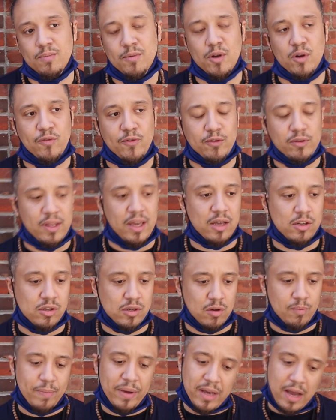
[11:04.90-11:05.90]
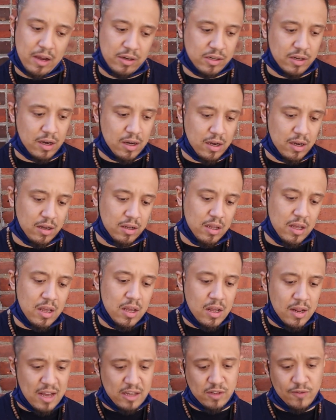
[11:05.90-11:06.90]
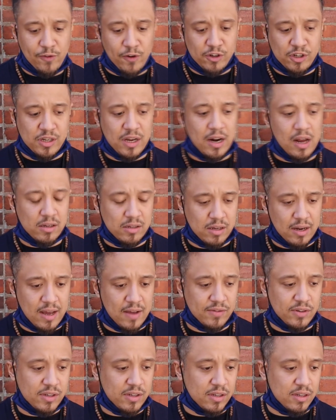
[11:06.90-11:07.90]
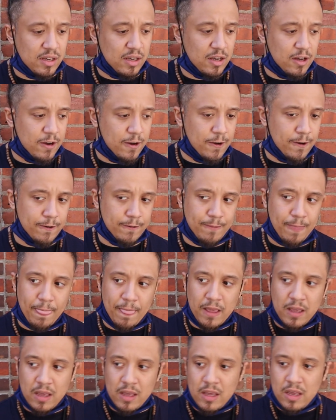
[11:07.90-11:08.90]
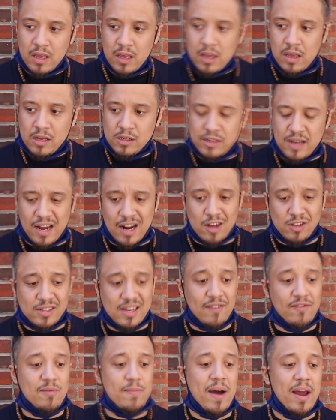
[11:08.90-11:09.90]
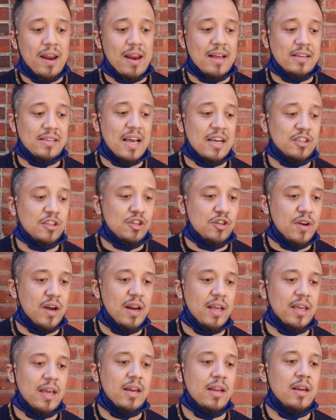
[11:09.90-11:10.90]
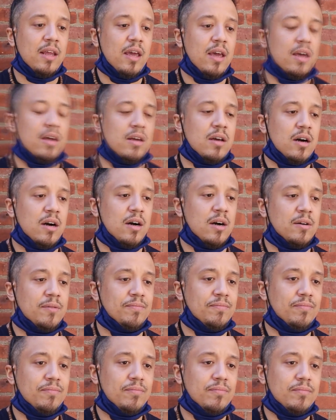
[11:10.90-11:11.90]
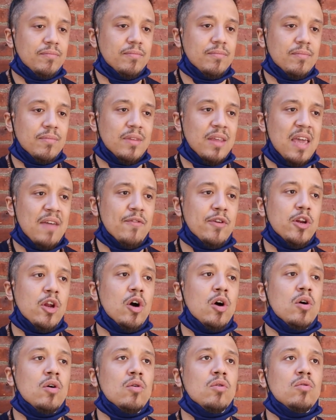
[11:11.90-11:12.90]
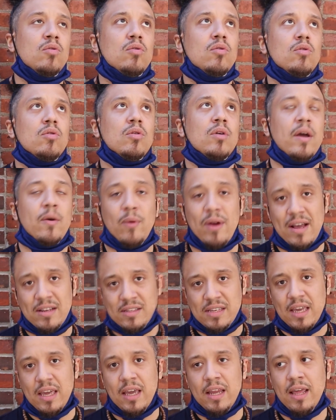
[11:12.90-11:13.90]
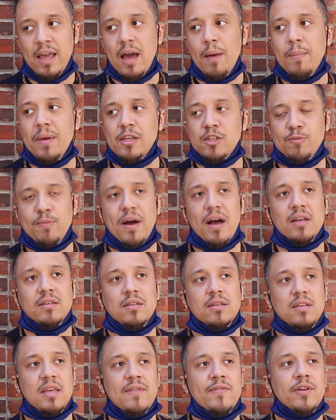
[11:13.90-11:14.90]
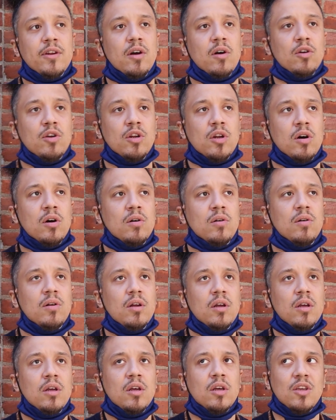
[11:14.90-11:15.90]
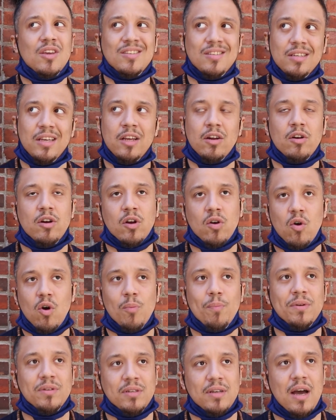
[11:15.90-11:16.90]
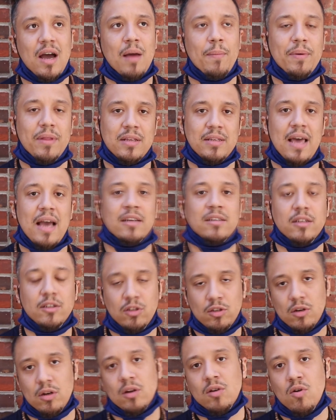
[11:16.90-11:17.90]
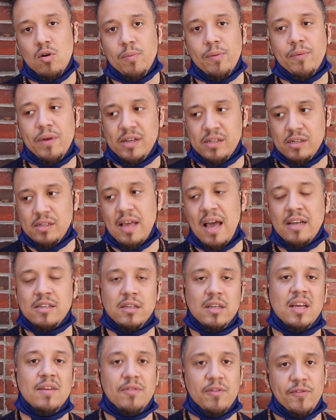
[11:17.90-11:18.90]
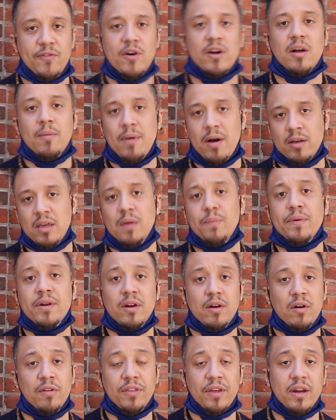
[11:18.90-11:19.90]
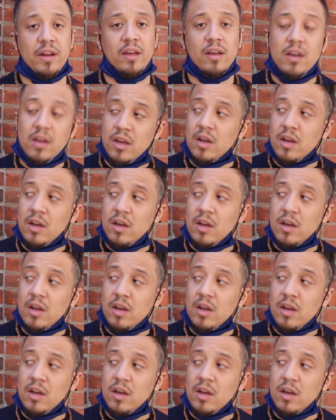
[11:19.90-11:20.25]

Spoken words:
a beautiful thing. So big that's the first shout out to the FGC. Shout outs to everybody that's actually trying to get in here. Even though, and when I say in here, I mean sponsors, even though, you see it on the corporate side, but there's actually certain corporations that actually give a fuck about keeping it authentic.